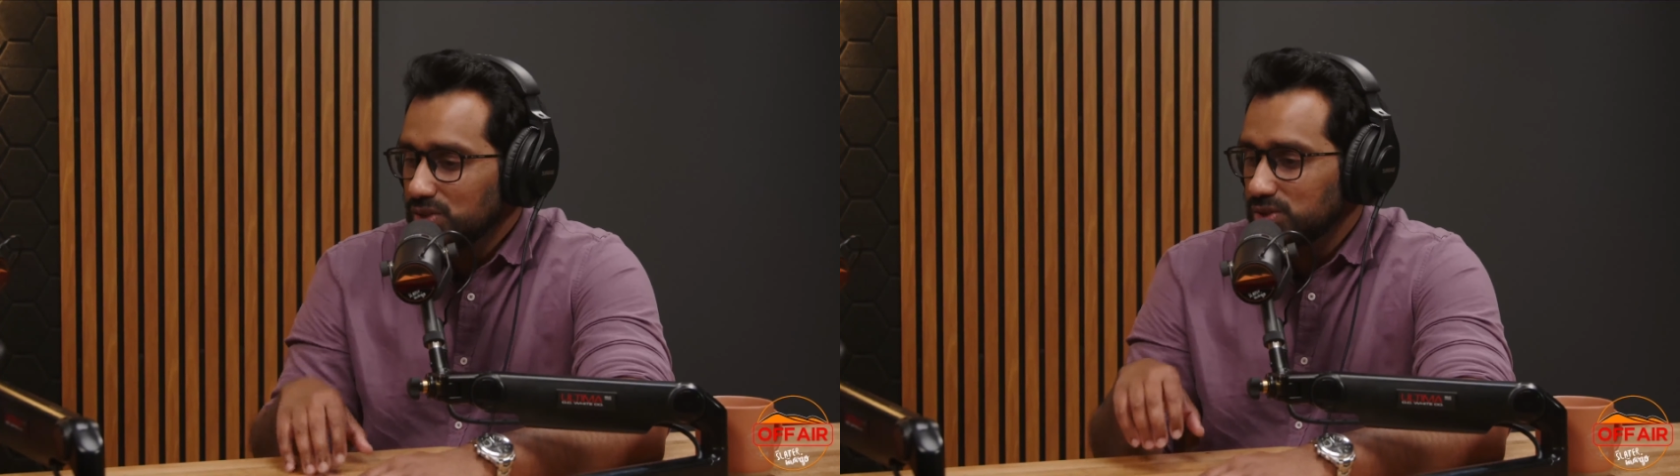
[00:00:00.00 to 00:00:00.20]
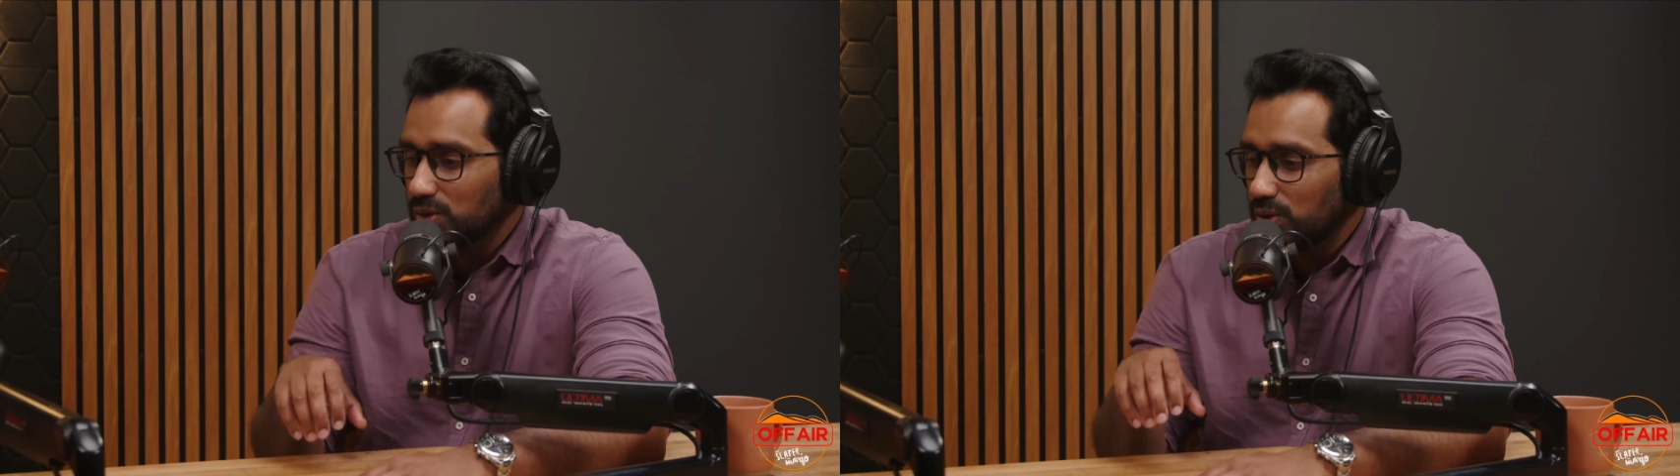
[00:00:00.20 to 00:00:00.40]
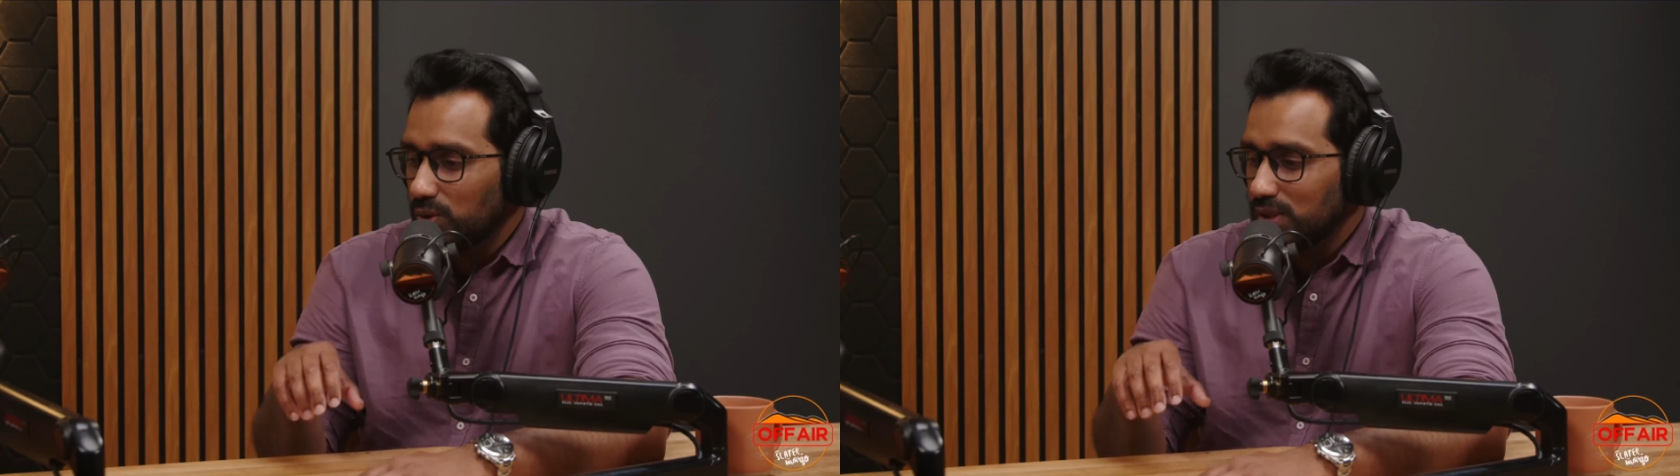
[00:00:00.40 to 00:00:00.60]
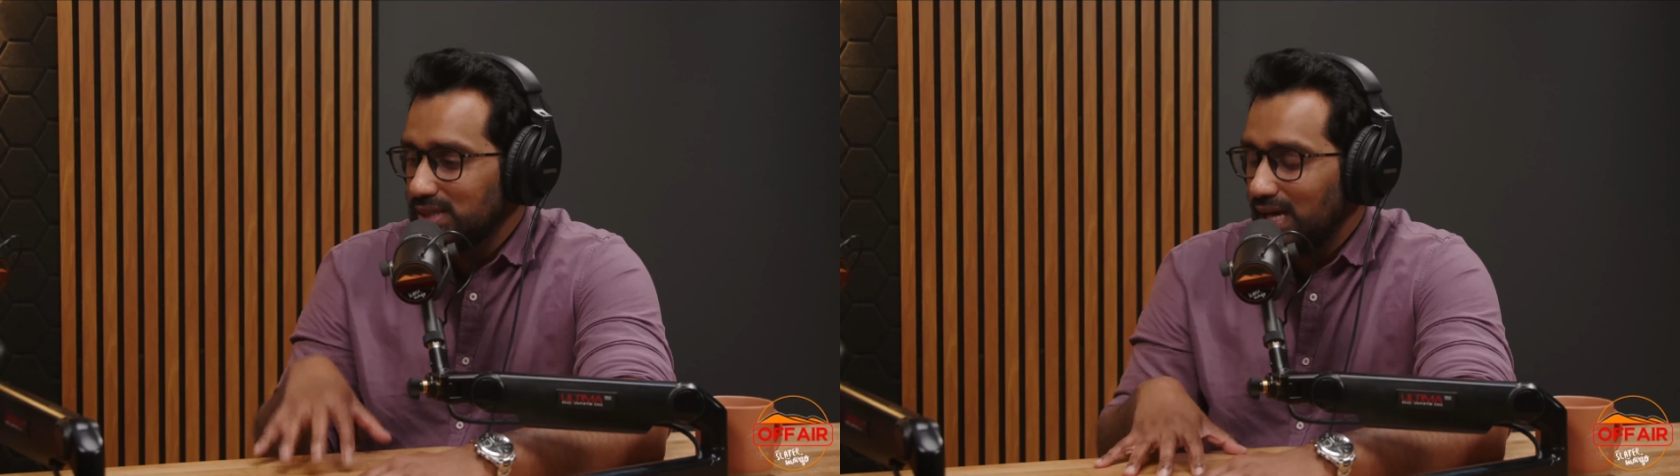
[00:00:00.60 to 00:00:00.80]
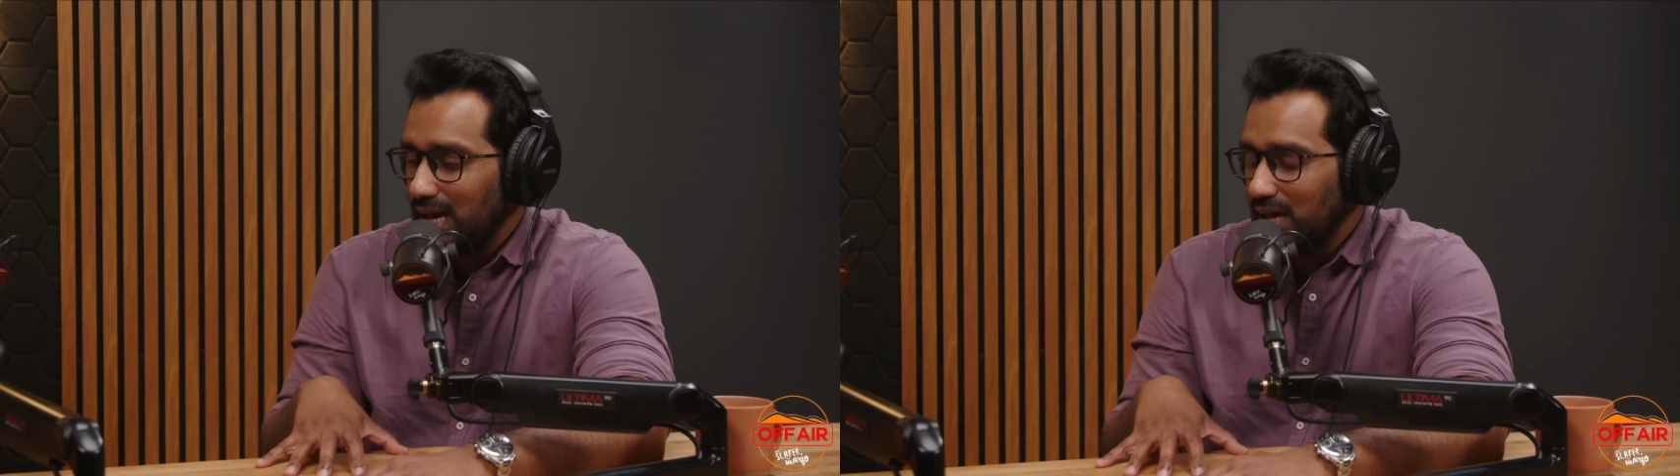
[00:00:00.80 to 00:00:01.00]
So
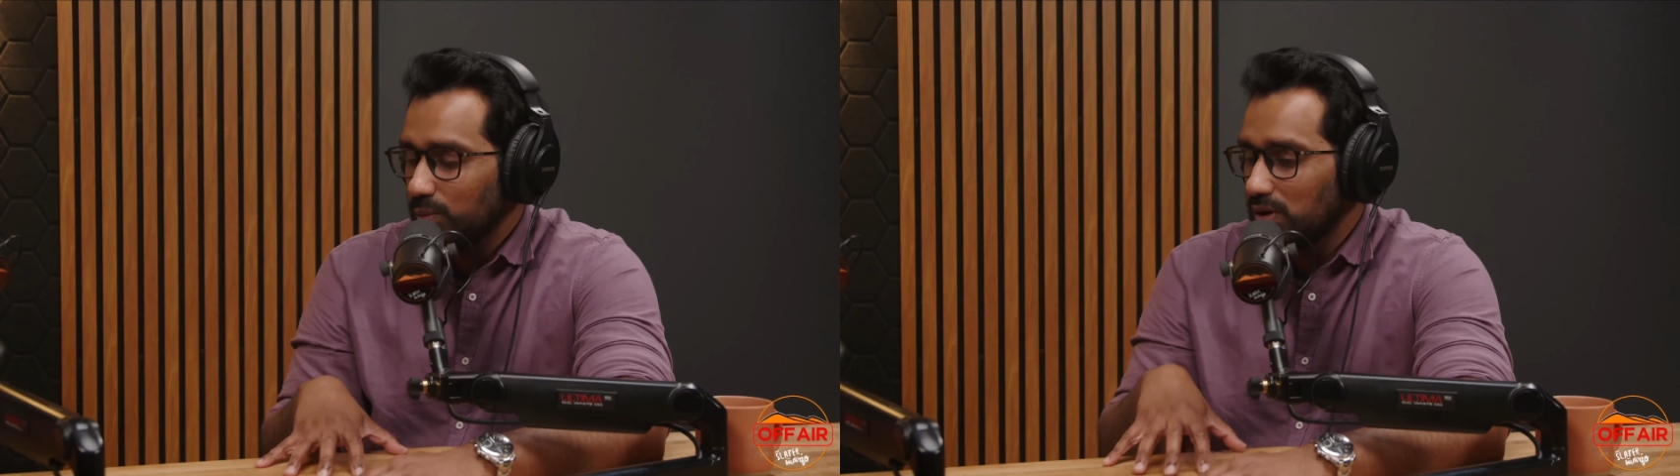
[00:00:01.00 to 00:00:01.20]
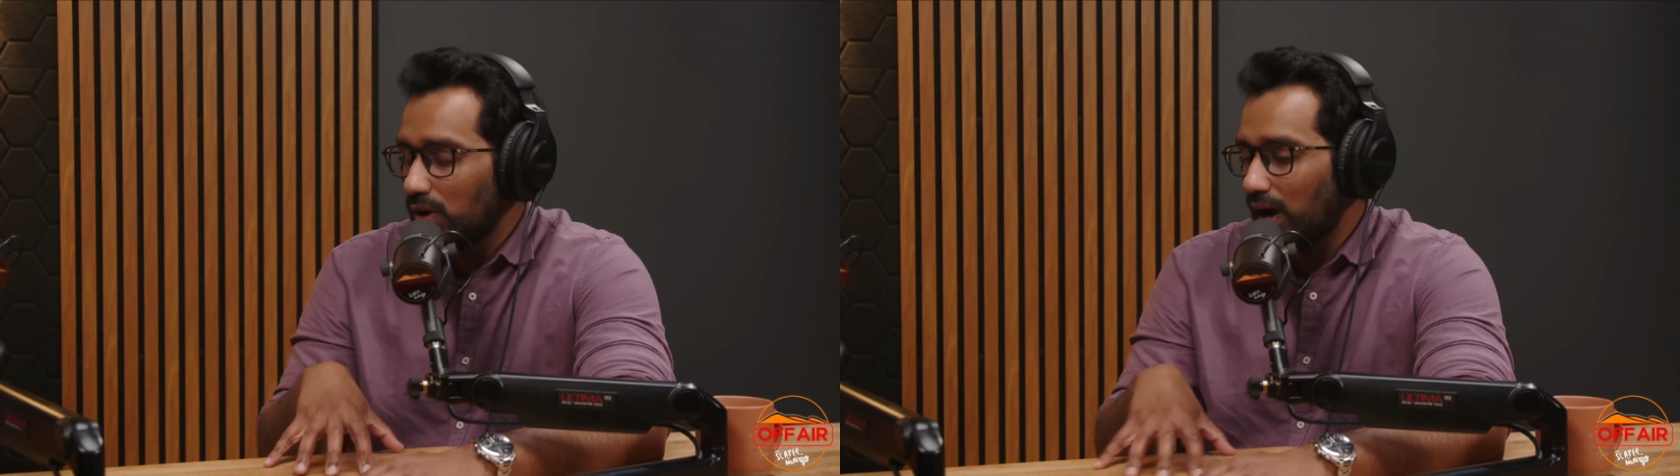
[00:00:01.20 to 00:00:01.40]
they were